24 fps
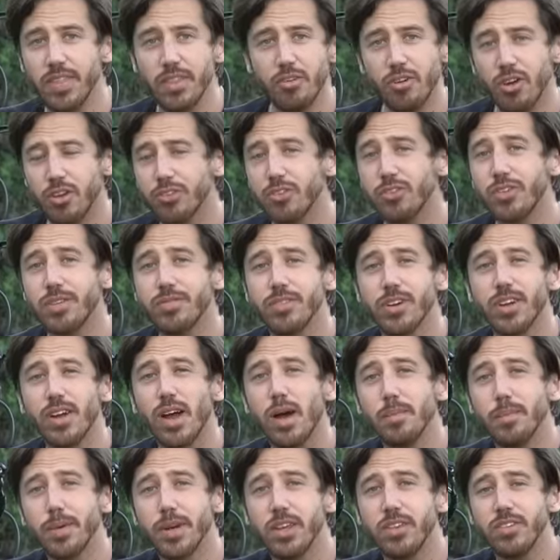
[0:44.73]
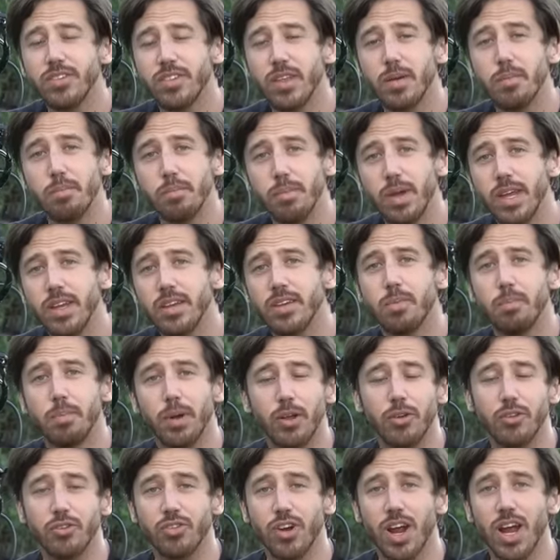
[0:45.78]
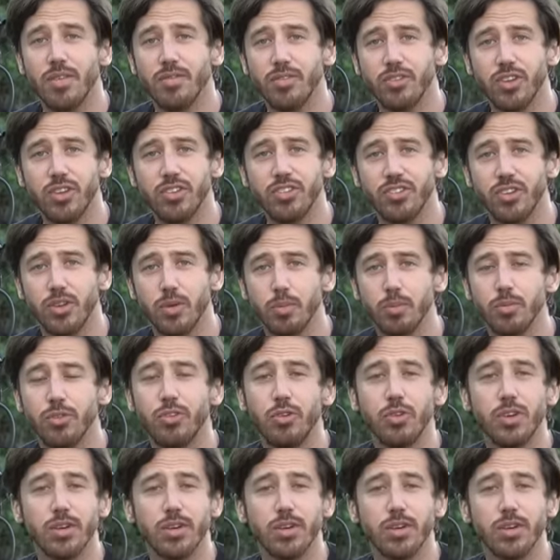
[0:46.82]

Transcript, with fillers: And there are also different companies that make belt drive systems.